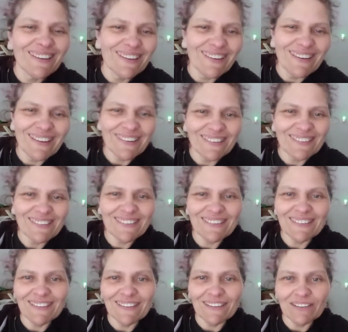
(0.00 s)
yes,
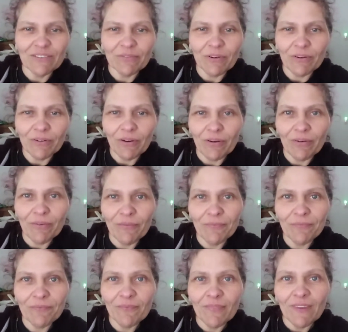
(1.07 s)
it is Frodo.
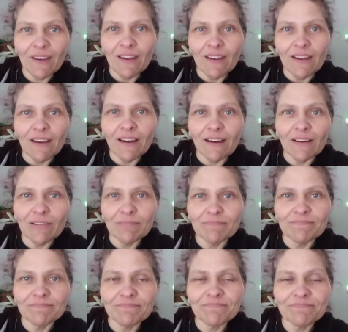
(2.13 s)
Um,
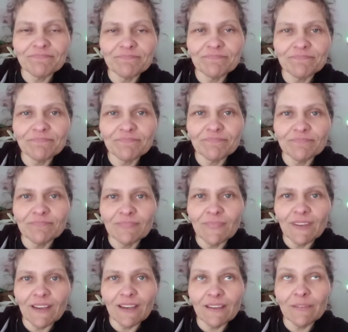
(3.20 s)

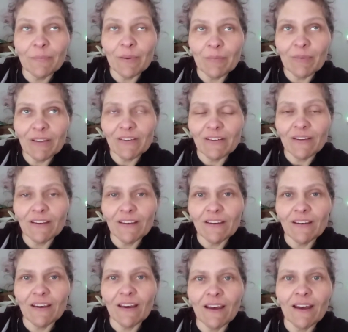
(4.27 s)
it's been busy.
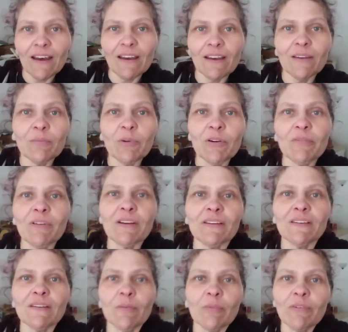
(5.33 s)
I moved on
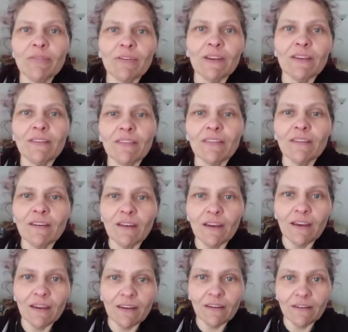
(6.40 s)
December
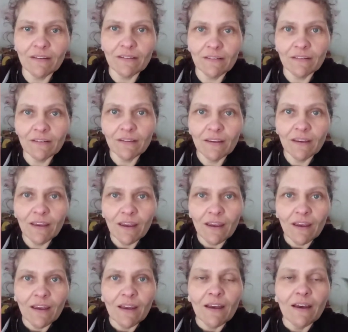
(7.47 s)
5th and
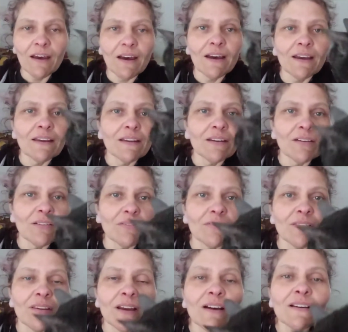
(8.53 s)
I have
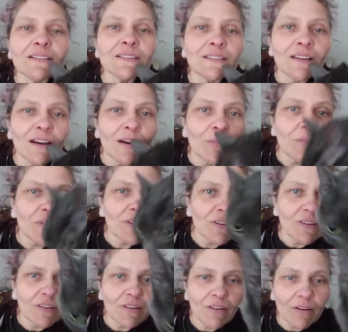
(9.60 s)
not stopped
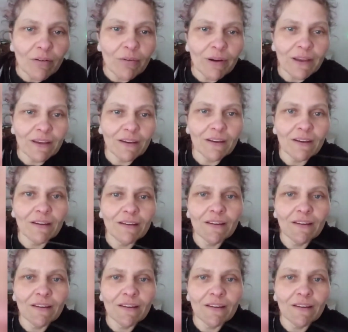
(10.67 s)
going